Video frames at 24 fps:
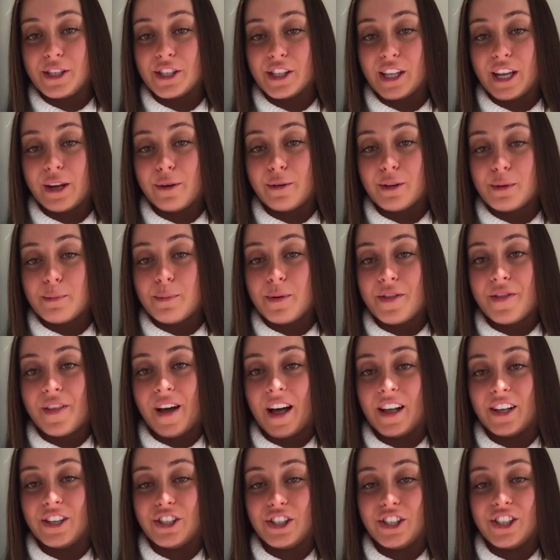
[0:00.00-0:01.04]
language
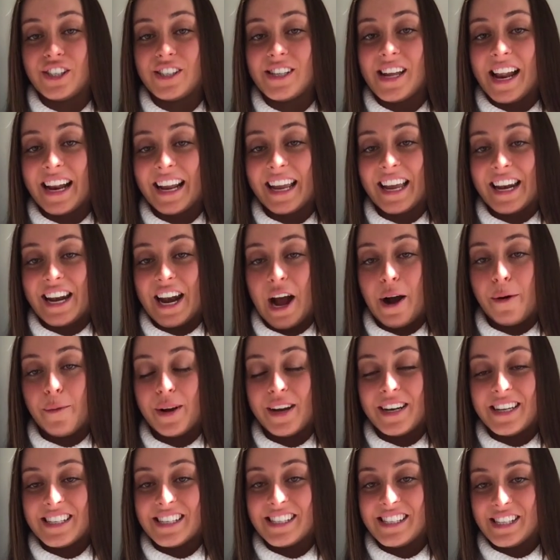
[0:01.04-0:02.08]
pathologist and cannot
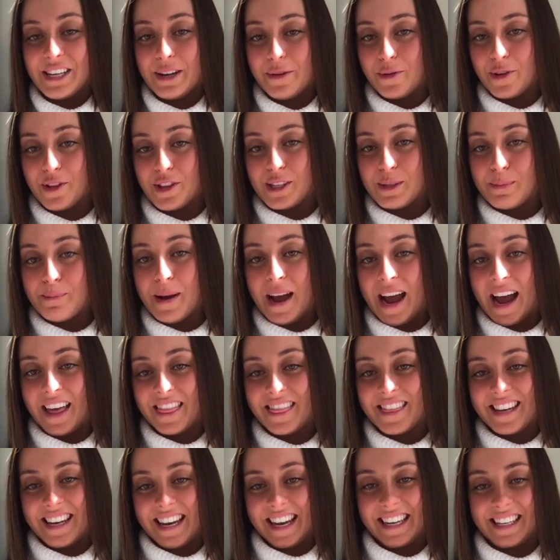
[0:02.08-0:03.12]
wait to see where this
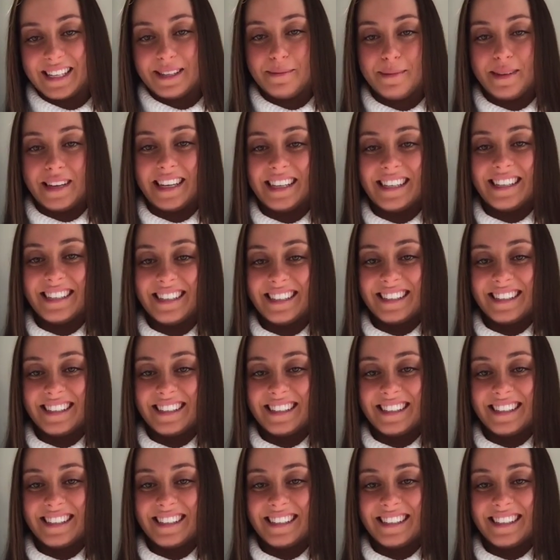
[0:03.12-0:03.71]
path takes me.